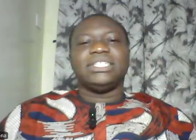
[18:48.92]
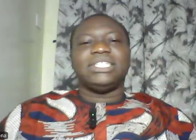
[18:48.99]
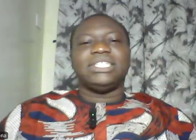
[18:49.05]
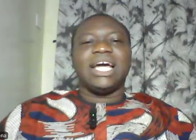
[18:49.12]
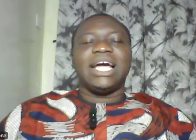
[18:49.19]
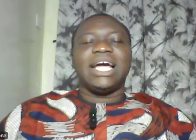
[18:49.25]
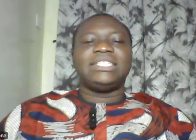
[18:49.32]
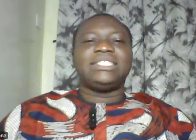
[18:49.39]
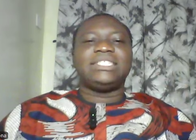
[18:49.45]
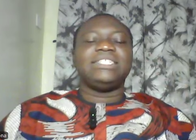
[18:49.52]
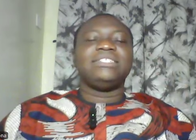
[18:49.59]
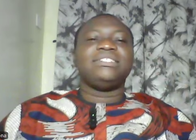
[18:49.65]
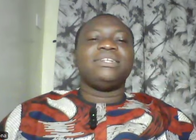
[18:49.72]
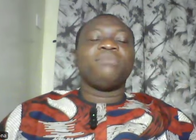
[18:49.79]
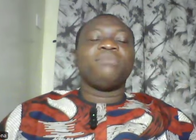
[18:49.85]
that
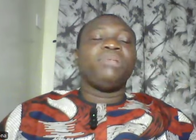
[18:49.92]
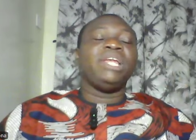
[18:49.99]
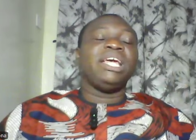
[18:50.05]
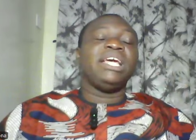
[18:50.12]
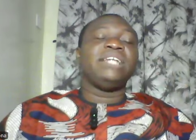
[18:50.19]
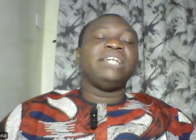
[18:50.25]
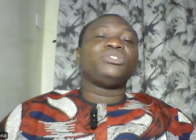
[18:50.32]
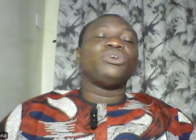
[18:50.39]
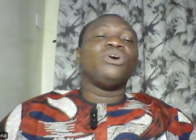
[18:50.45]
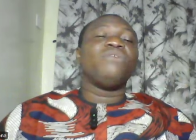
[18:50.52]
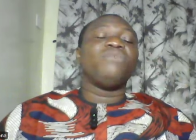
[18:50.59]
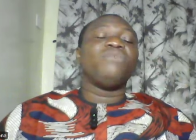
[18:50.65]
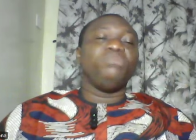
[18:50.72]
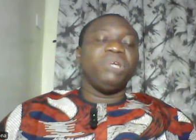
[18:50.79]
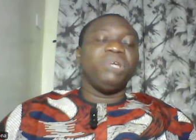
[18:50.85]
is the place
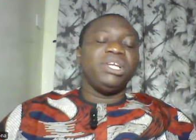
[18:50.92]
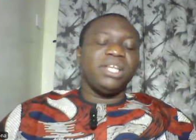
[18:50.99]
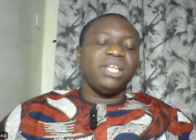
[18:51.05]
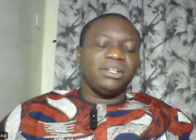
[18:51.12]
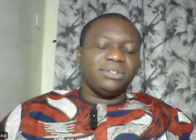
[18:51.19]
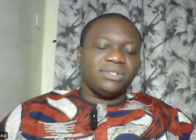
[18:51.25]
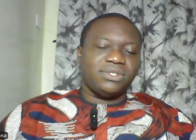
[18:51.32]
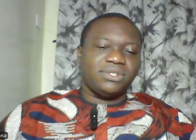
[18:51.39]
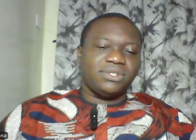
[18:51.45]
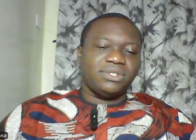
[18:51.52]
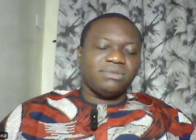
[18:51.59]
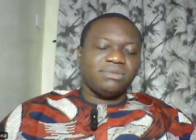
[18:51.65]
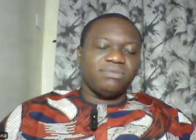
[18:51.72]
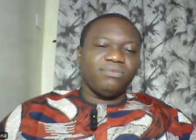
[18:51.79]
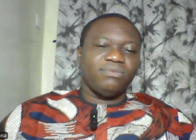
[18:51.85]
of
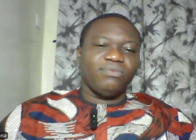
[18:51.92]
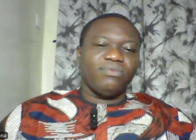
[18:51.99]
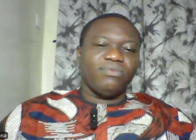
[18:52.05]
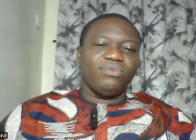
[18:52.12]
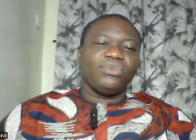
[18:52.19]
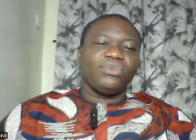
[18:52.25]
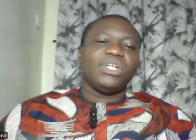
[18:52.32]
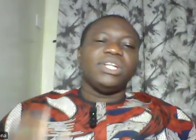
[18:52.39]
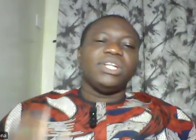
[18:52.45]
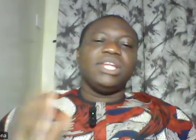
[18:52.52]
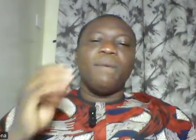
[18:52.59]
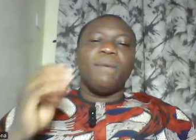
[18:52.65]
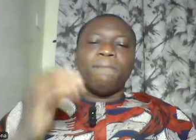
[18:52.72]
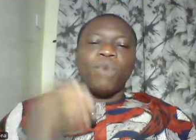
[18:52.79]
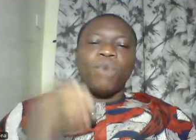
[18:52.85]
obedience.
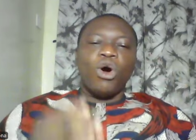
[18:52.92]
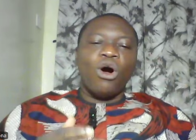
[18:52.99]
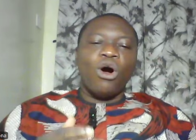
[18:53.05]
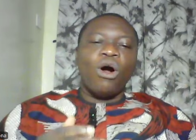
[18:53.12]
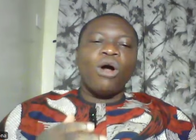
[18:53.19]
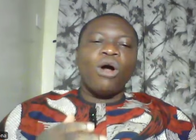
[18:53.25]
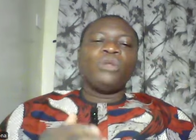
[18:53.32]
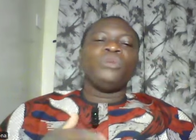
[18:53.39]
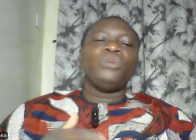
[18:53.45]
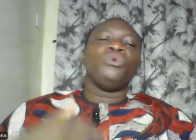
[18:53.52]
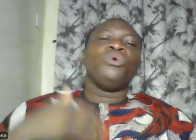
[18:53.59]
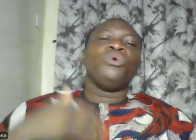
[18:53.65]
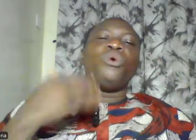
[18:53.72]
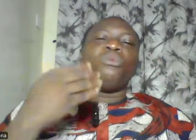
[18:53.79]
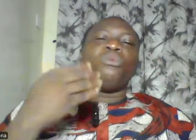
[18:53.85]
The more
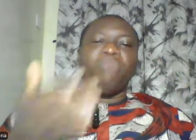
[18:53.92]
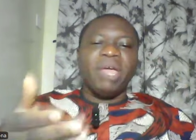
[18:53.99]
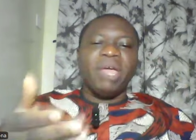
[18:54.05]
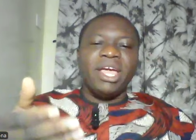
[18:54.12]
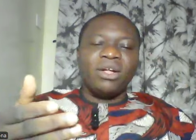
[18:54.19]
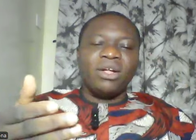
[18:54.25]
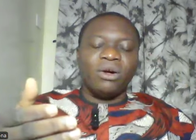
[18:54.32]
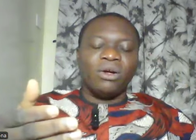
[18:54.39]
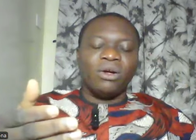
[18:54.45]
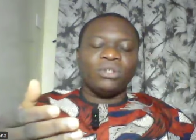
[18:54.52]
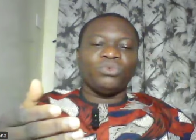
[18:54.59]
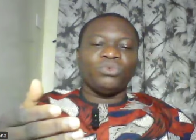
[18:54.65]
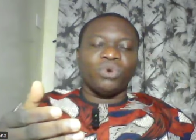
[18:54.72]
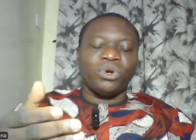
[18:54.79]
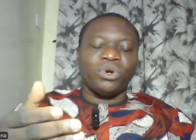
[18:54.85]
you obey
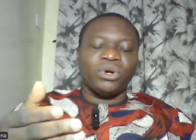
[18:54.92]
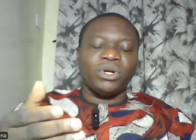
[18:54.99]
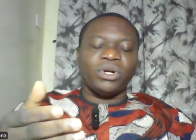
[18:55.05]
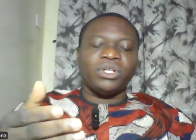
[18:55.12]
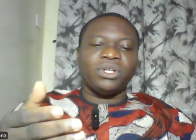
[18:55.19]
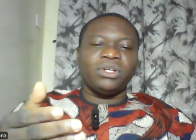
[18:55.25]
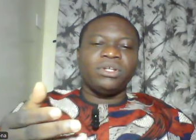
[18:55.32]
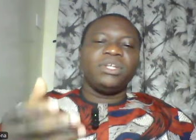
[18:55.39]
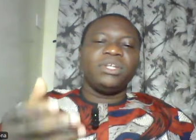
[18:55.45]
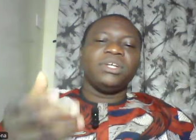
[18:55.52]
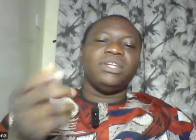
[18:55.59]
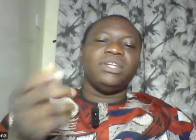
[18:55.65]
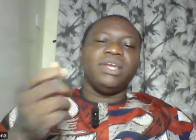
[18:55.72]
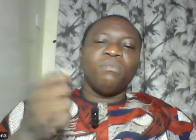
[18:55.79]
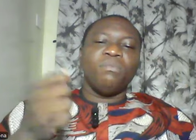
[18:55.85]
God's word,
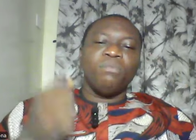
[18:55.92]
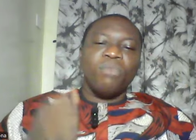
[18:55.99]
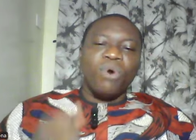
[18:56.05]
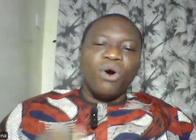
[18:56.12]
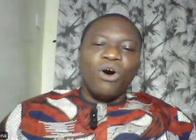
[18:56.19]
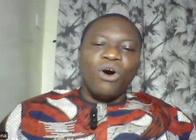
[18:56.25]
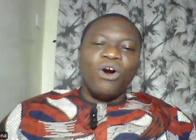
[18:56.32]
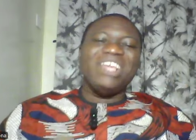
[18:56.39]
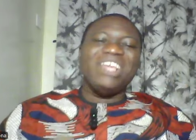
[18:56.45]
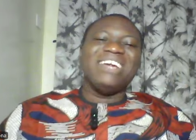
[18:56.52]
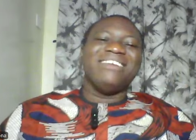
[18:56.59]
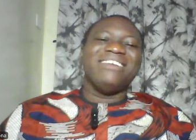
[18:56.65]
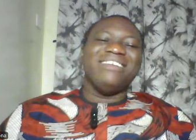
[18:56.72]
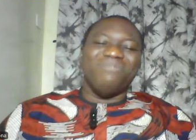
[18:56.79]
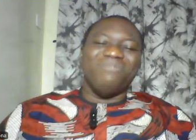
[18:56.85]
the more
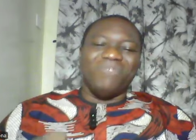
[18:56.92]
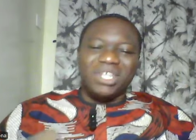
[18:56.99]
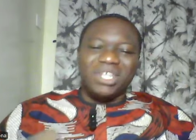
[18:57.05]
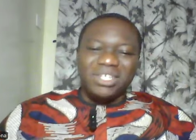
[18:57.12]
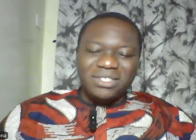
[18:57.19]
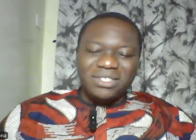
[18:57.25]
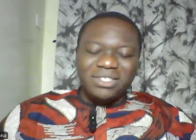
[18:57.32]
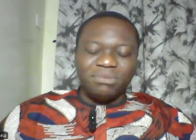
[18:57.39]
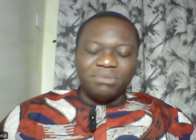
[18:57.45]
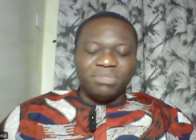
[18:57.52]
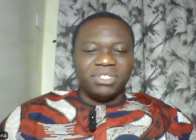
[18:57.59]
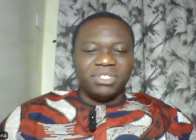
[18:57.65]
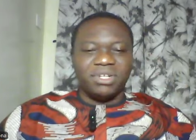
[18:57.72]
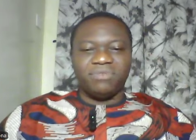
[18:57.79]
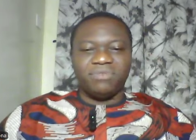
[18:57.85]
he reveals
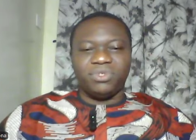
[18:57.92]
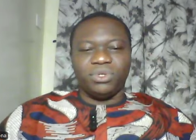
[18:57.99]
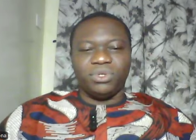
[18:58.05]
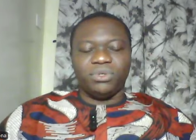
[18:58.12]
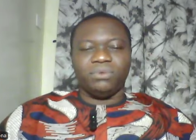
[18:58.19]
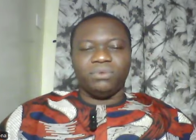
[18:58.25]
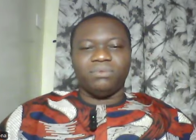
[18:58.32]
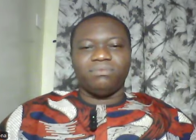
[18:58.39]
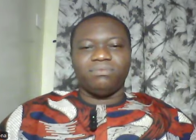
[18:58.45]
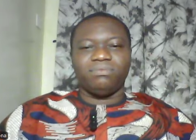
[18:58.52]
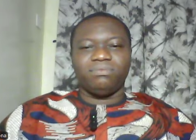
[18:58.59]
himself to you.